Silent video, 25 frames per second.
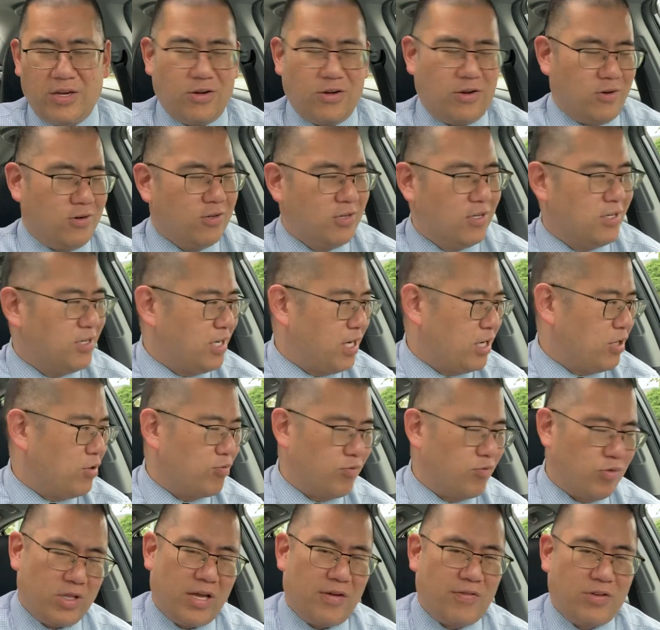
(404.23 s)
No, I don't
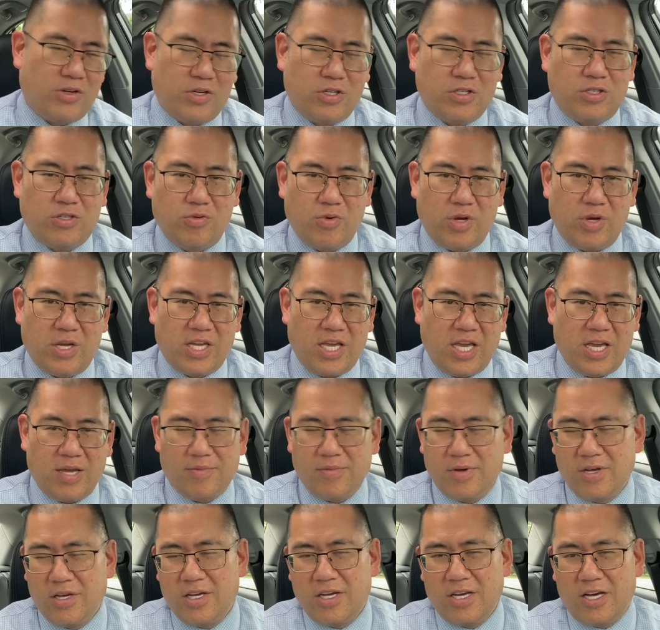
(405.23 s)
really have a good two-way game,